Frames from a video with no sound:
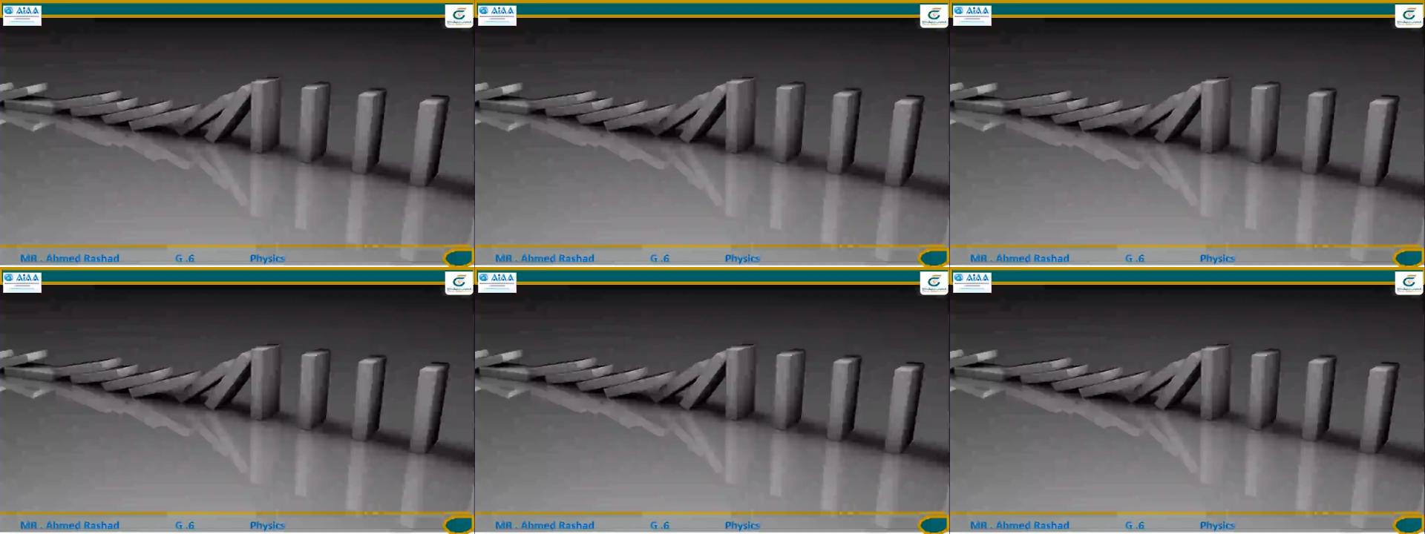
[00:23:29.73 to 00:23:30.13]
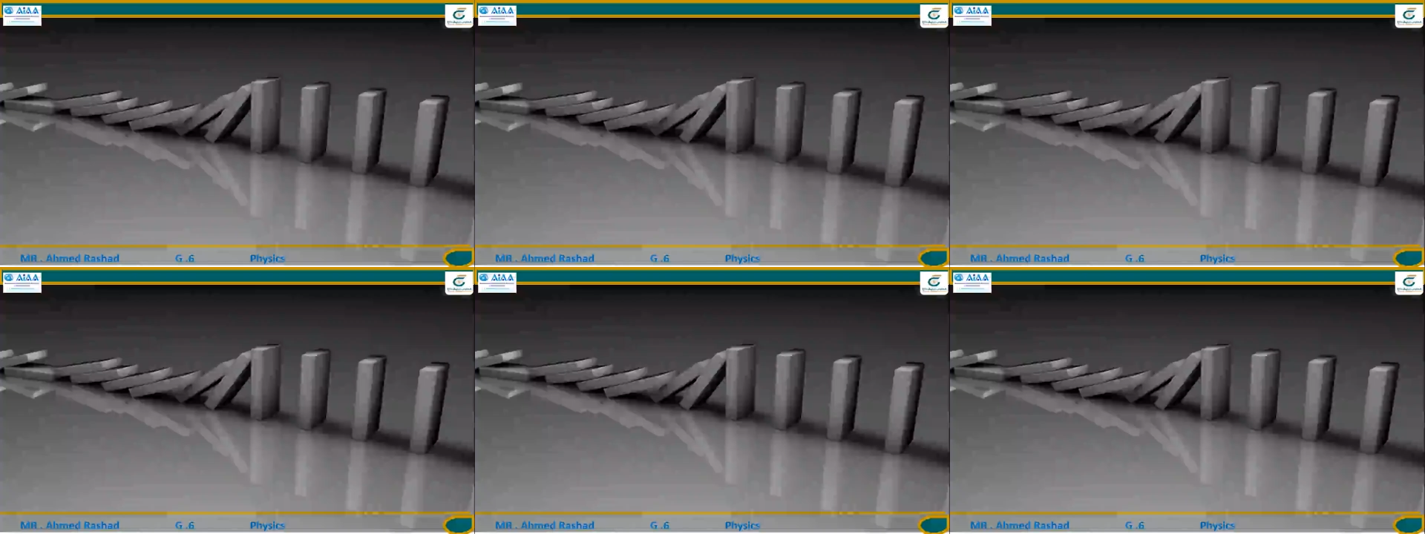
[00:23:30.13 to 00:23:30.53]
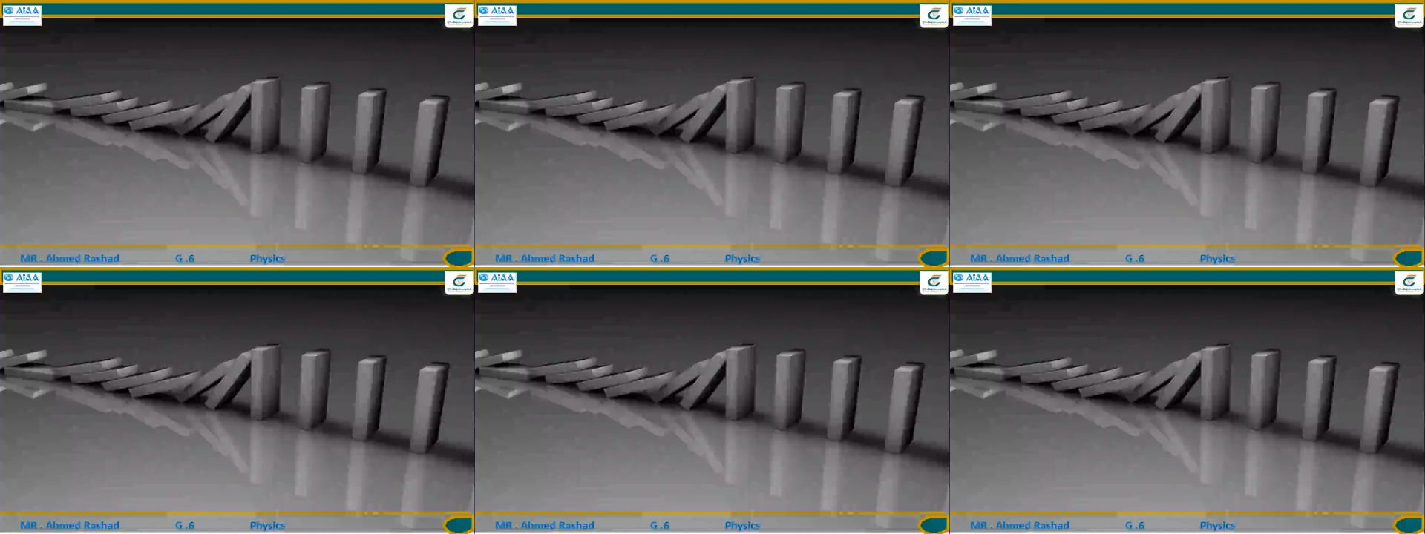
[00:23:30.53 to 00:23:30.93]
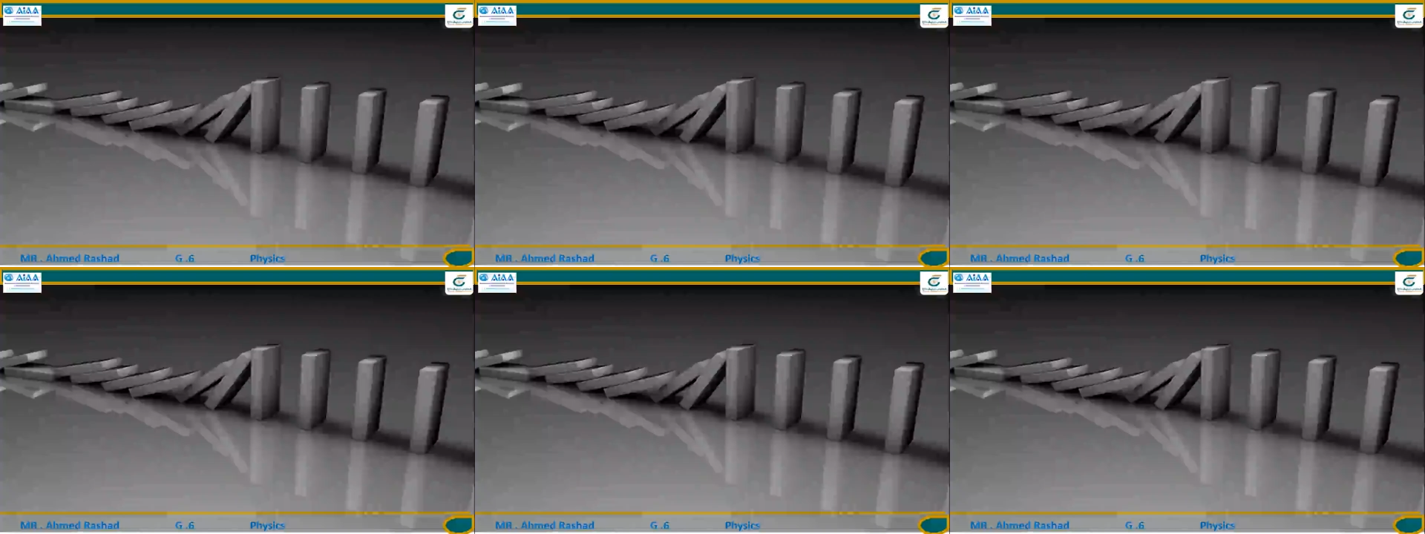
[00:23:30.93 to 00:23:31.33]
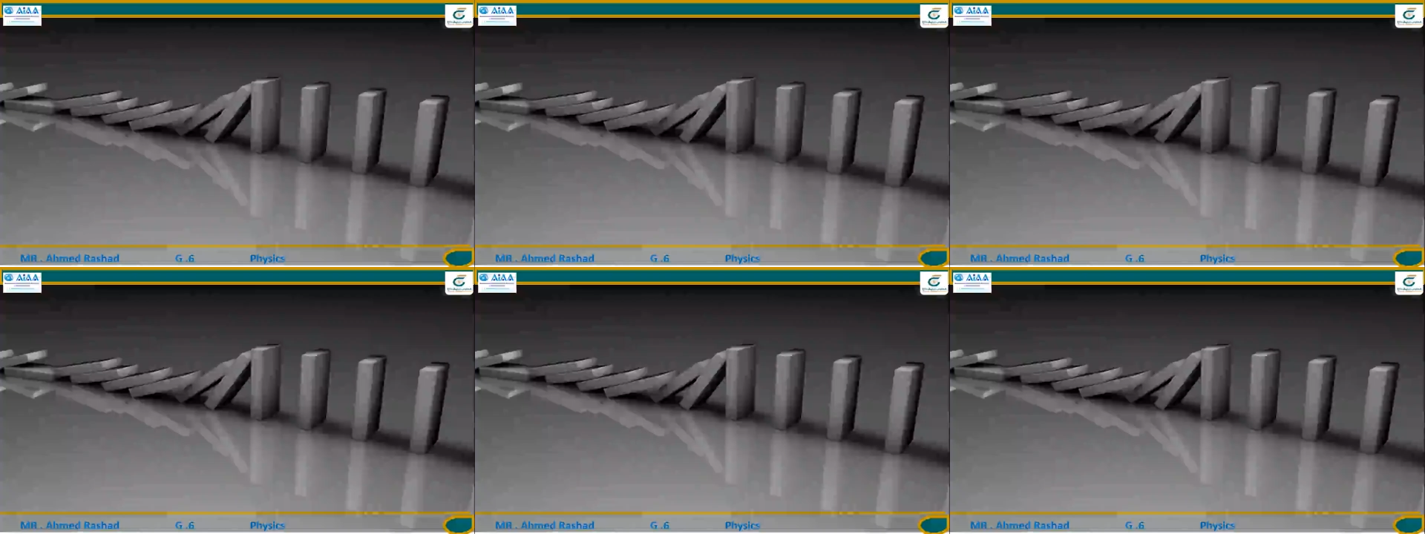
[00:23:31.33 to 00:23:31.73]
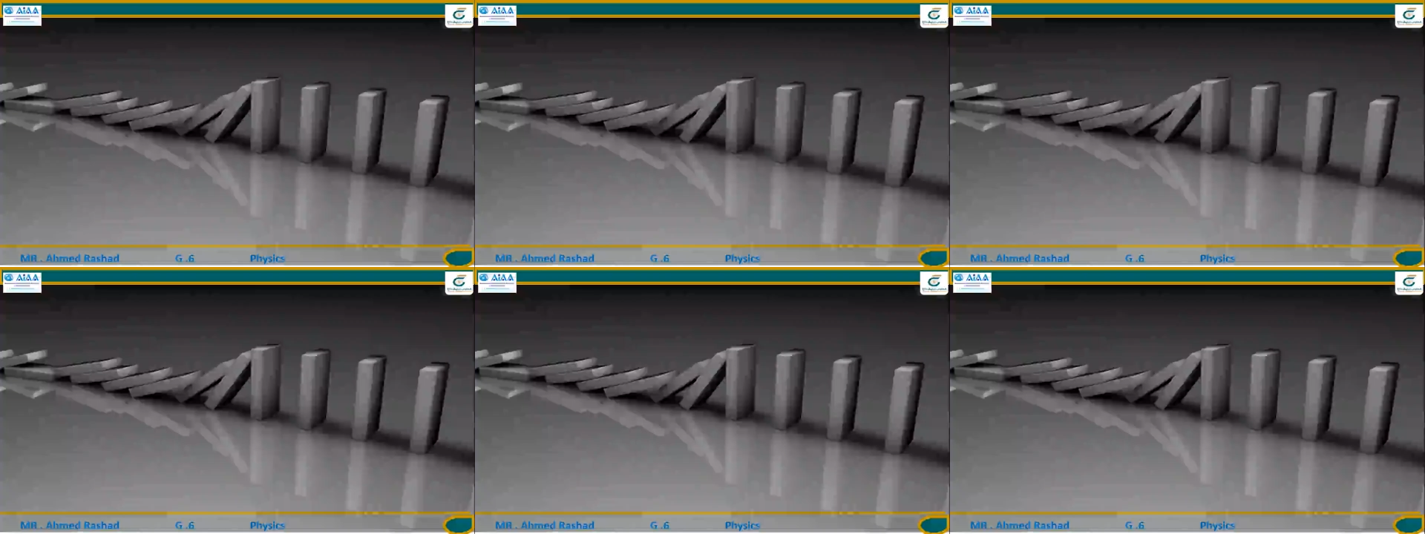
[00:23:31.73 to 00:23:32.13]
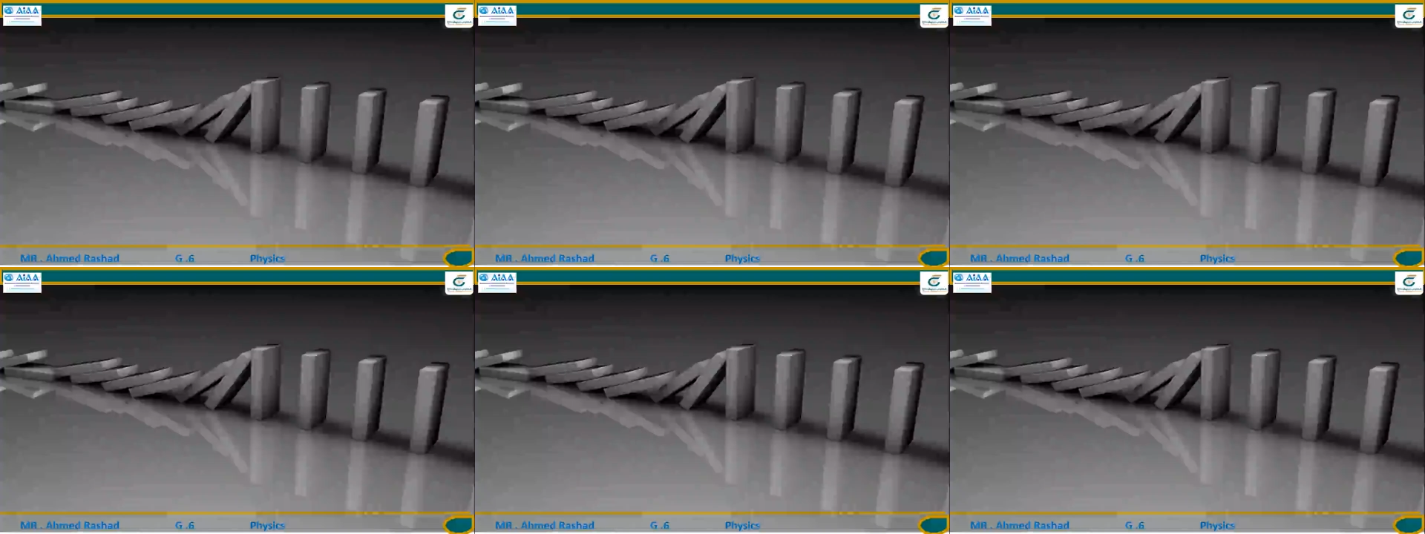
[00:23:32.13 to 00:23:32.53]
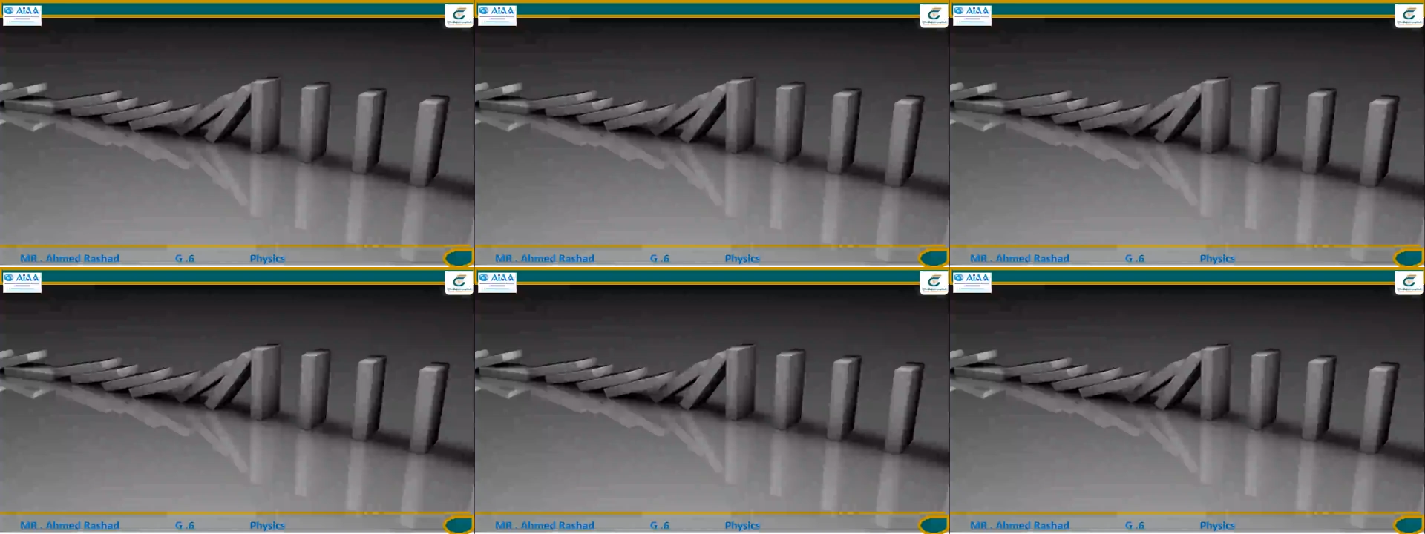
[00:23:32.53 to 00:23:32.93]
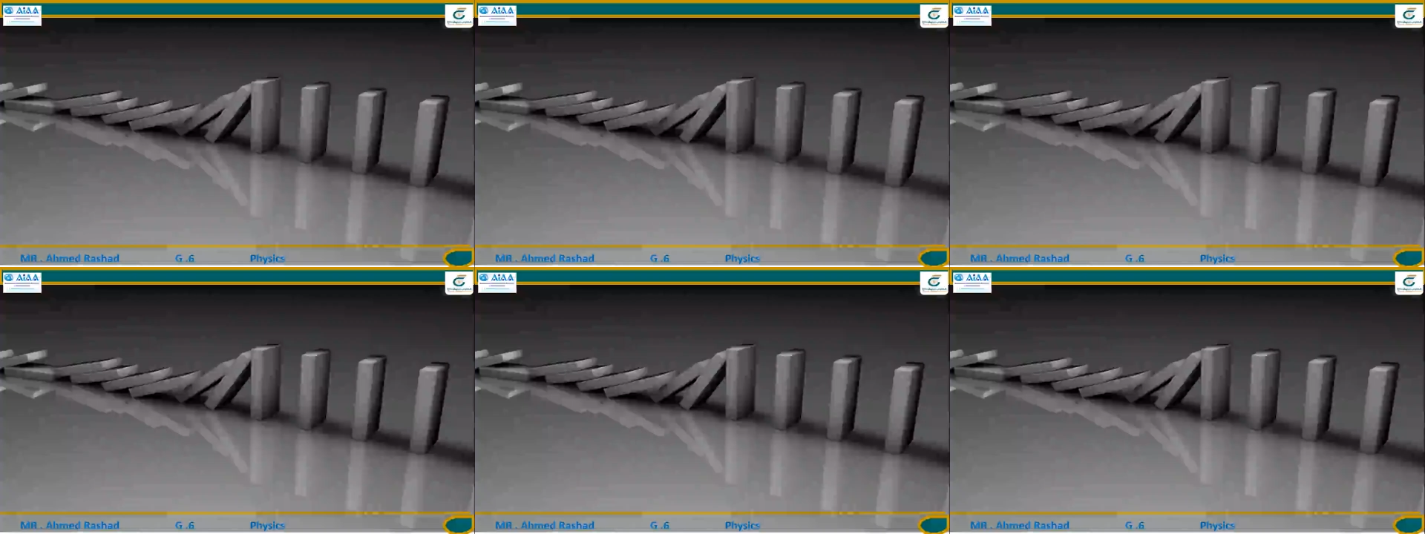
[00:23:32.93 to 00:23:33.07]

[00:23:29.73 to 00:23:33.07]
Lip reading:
Nobody's mouth can be seen.